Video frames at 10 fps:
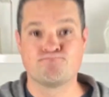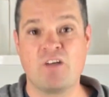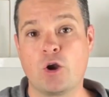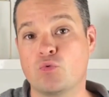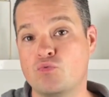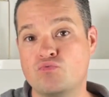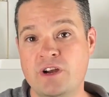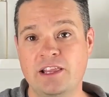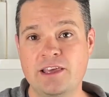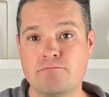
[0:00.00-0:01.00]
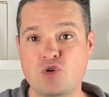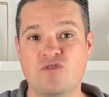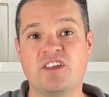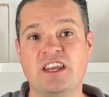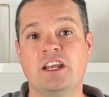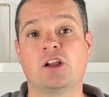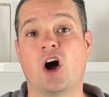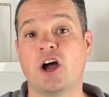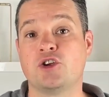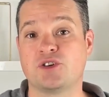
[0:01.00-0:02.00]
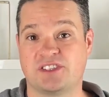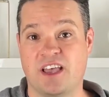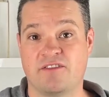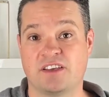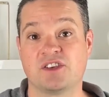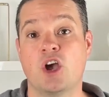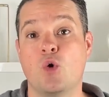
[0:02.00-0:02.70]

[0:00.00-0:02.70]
Now, to really move the needle on your savings,